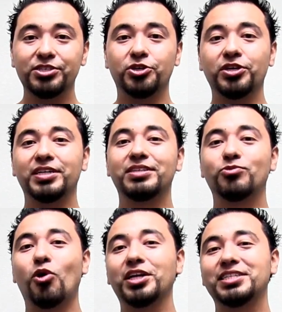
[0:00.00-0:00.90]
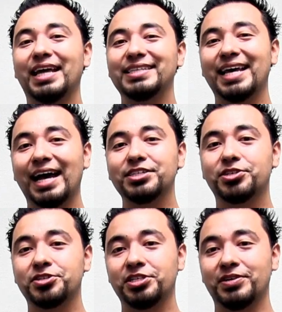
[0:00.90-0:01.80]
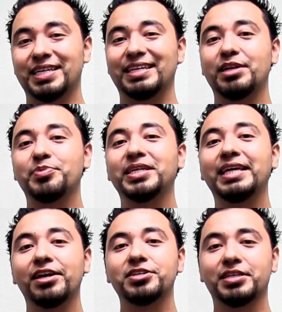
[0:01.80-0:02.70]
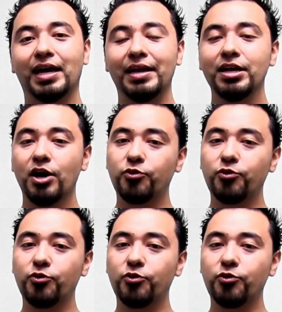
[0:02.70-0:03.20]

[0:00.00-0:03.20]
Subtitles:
so you can watch that Tasker series. I did a beginner's guide.